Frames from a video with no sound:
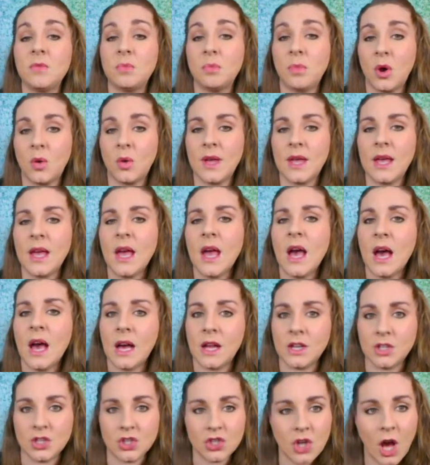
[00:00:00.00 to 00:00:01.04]
Bowie
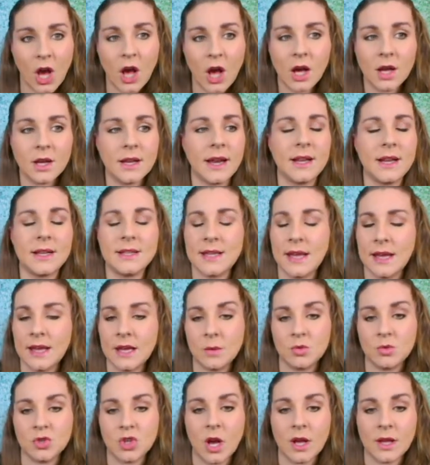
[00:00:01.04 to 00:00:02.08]
a jog, kind of take
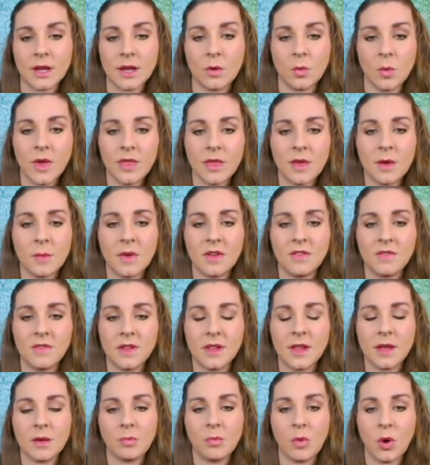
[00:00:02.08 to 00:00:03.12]
him jogging with him. I
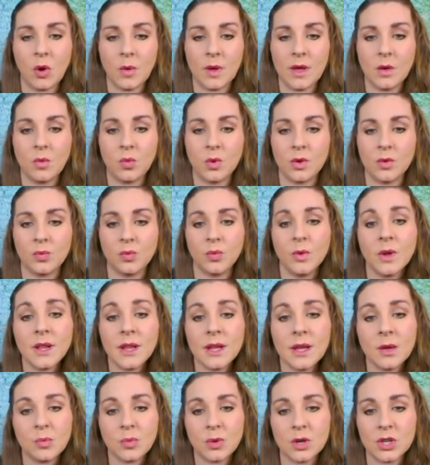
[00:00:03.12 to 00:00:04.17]
feel like Bowie would
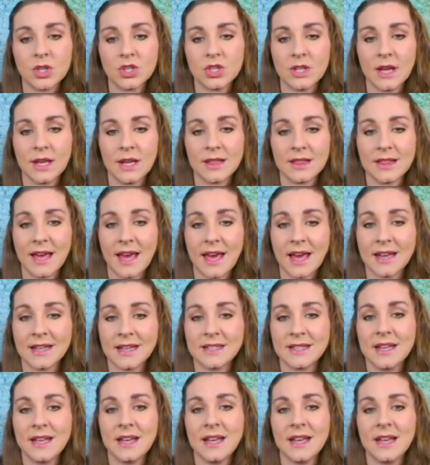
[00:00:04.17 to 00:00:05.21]
really appreciate
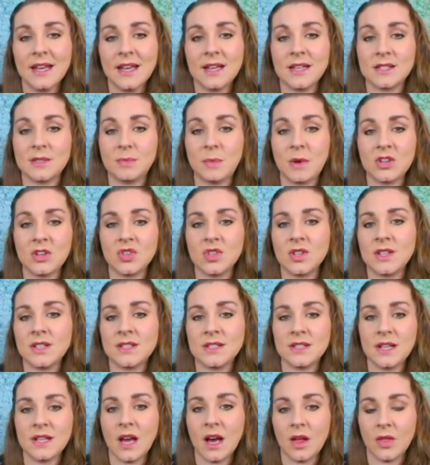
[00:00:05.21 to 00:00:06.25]
that, especially
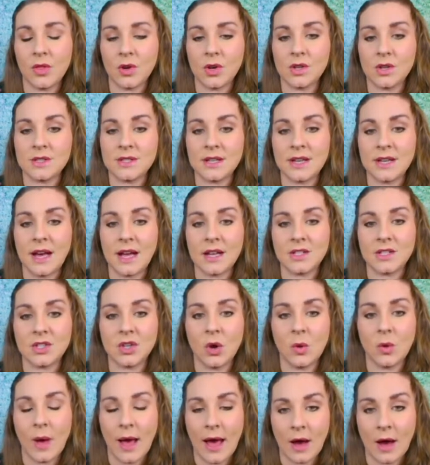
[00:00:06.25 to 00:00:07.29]
because the others got to
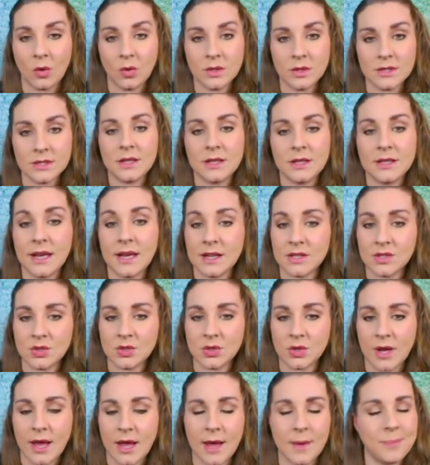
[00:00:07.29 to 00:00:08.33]
go out
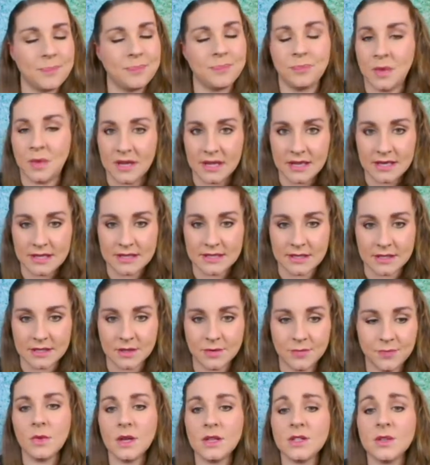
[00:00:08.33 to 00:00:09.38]
yesterday, but he
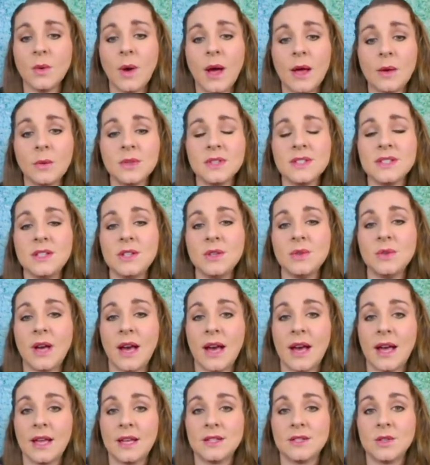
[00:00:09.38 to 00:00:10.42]
didn't. So I will see you
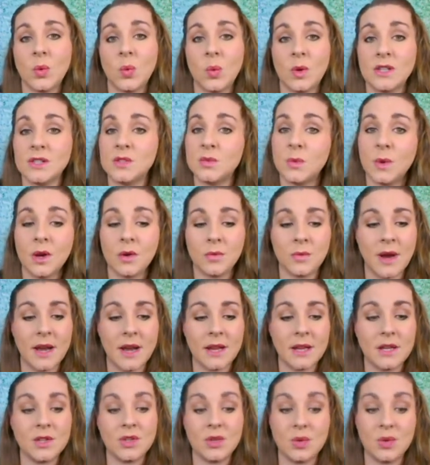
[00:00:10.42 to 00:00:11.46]
guys once we are
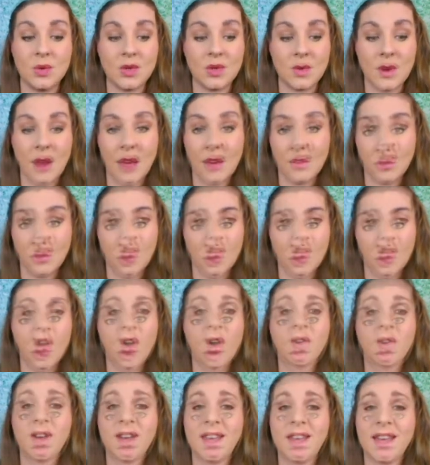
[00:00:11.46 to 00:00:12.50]
ready to travel.
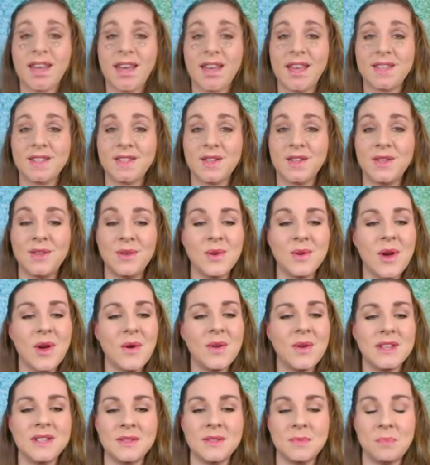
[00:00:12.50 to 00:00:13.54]
Alrighty guys,
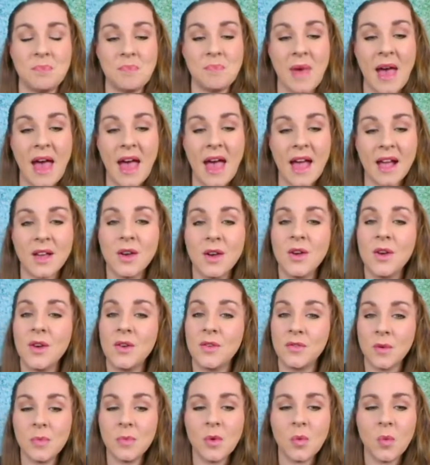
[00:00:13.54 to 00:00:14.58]
Hugo is back
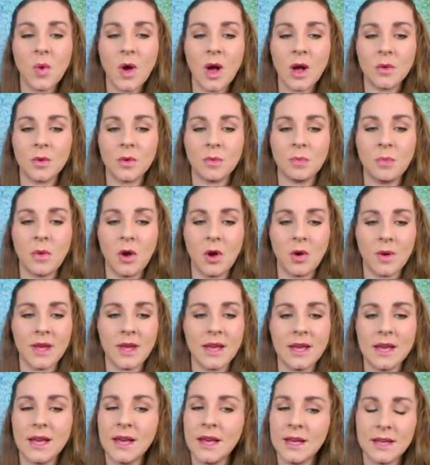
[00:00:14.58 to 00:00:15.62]
from the walk with
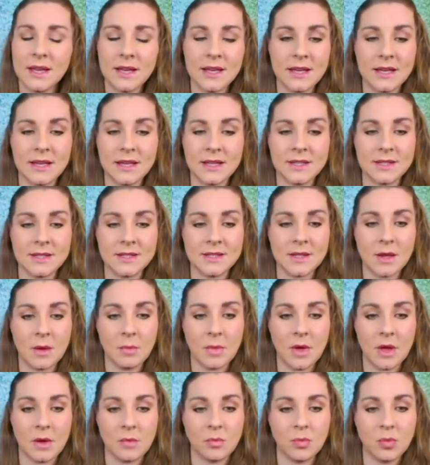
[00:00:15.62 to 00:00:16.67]
Bowie. He has
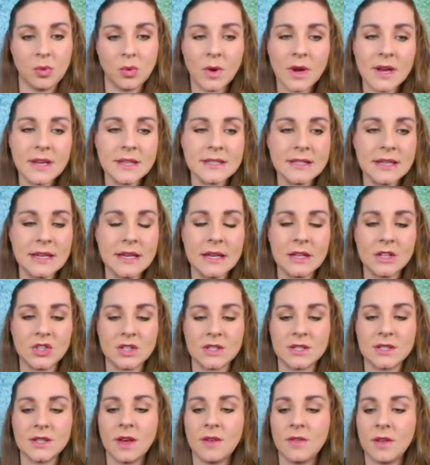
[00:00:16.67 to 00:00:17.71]
been praising and
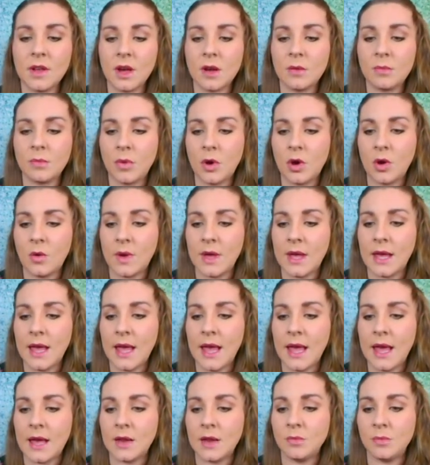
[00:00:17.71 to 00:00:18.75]
just loving on
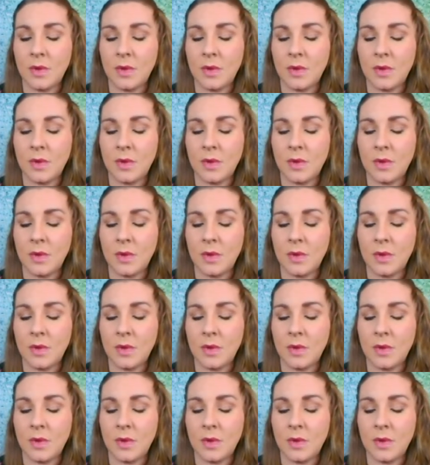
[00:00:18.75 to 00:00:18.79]
Bowie and